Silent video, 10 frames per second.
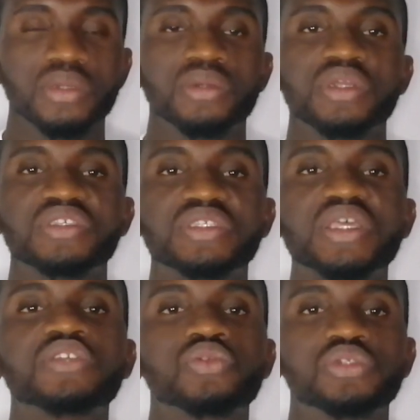
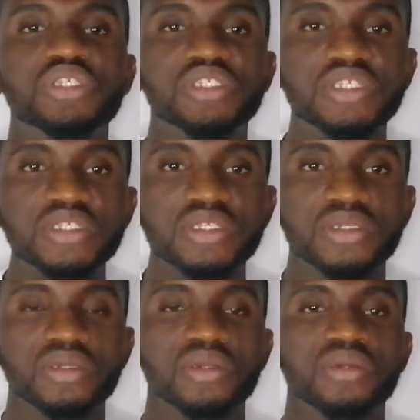resistant to disease,
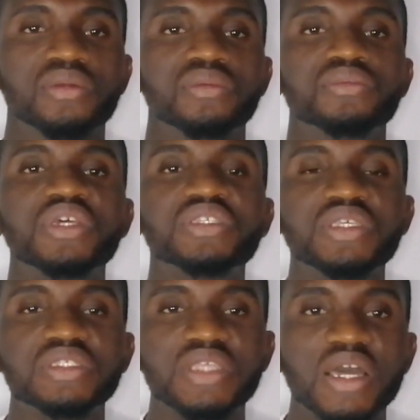
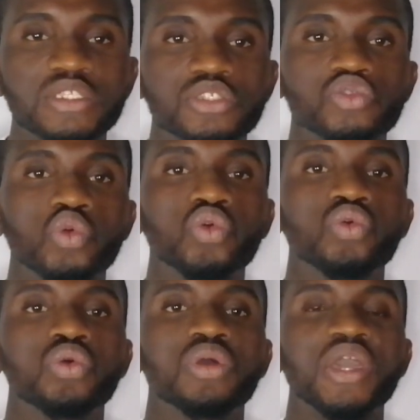resistant
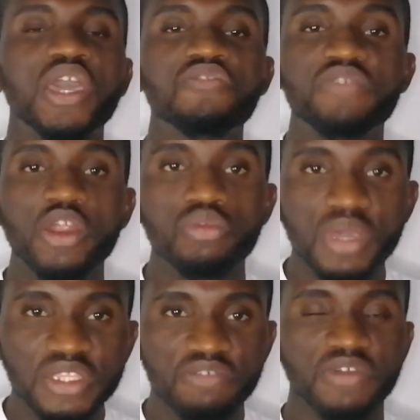to
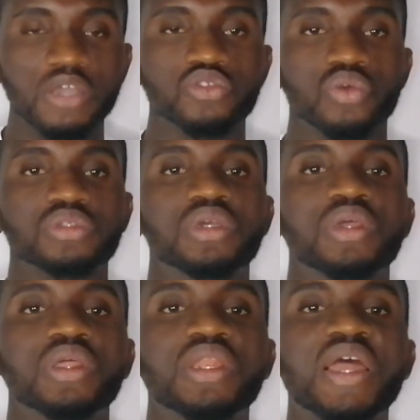environmental factors
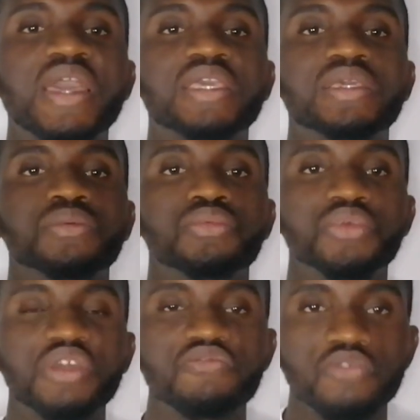like
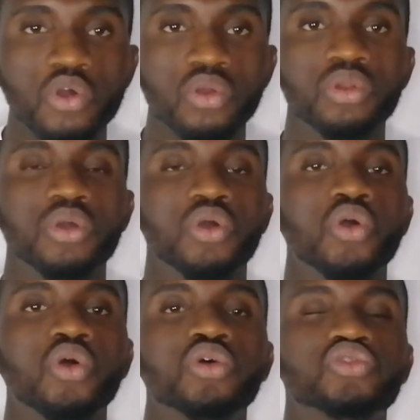rainfall
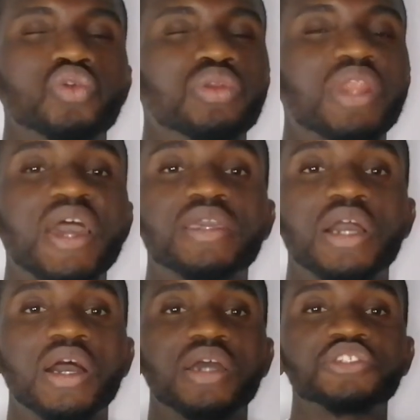or to like a
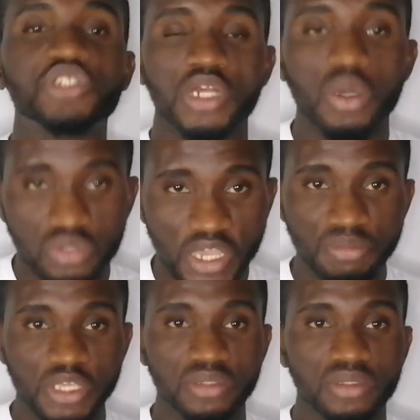uh, drought, I
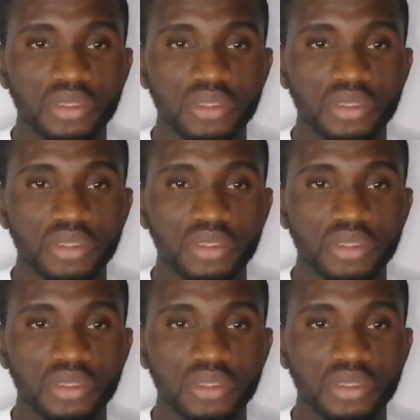mean,